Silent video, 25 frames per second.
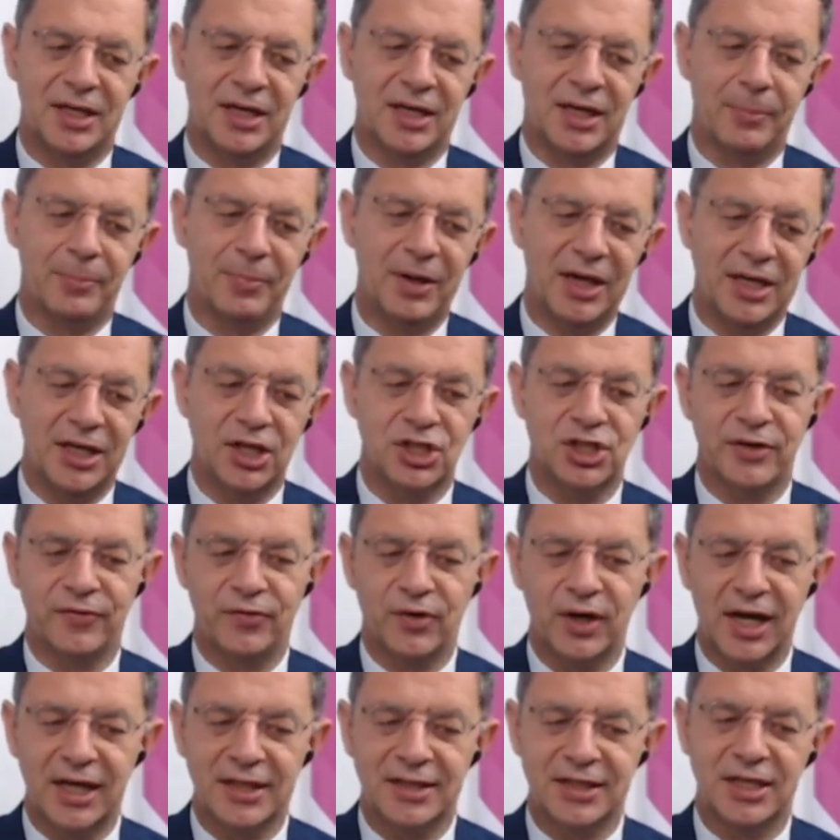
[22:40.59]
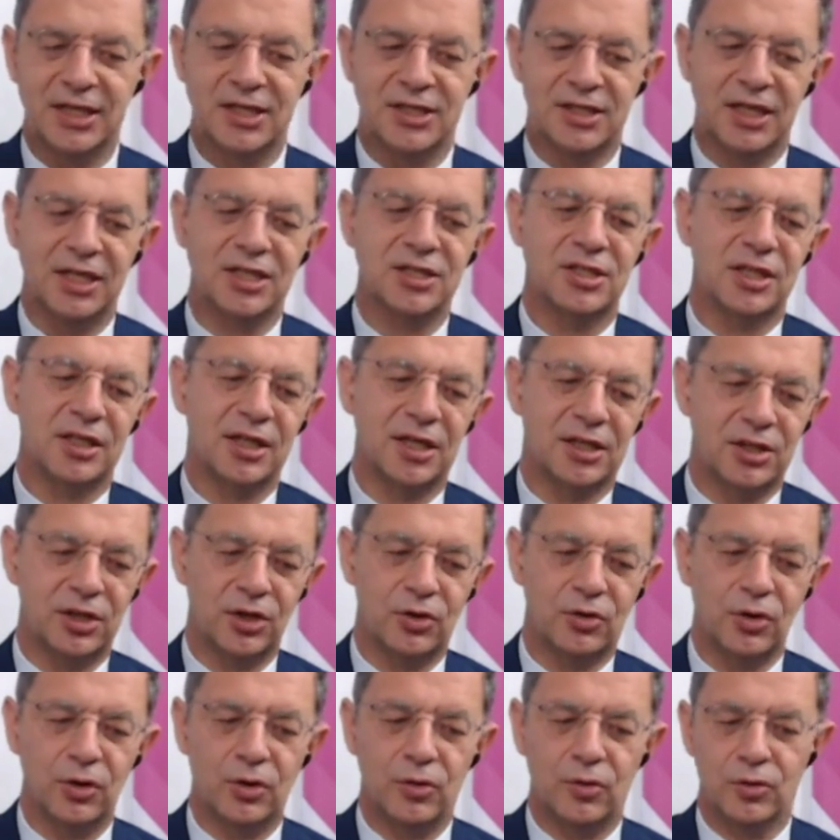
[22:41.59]
about the so-called
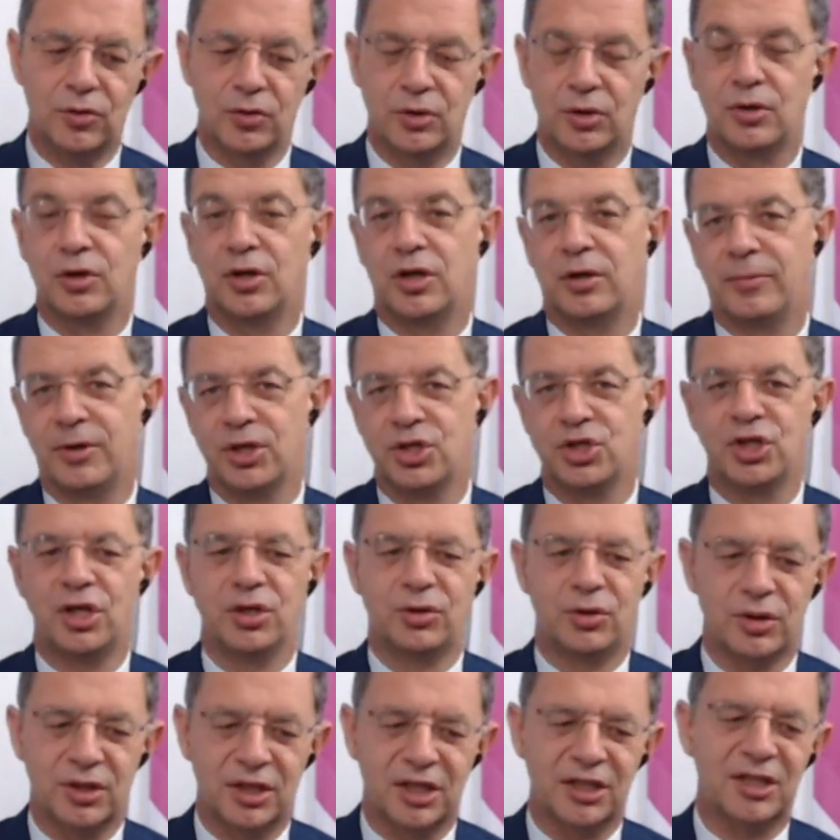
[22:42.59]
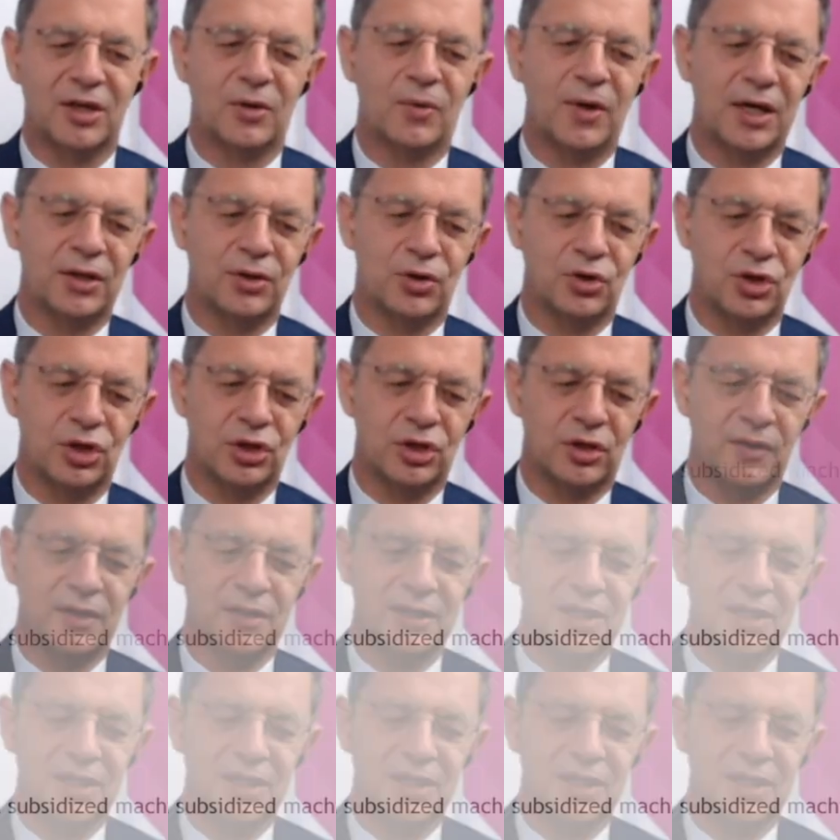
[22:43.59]
subsidized assets, the